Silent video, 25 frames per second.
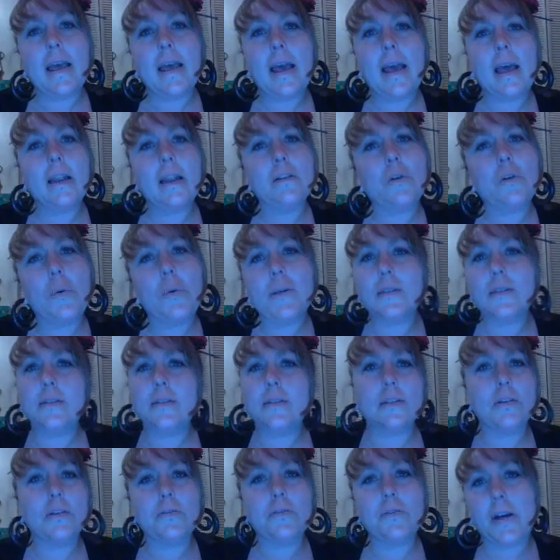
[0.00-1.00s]
And
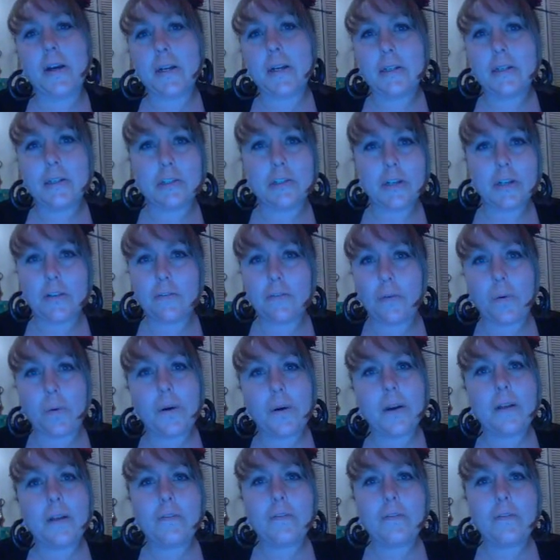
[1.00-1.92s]
quizzes are very straightforward.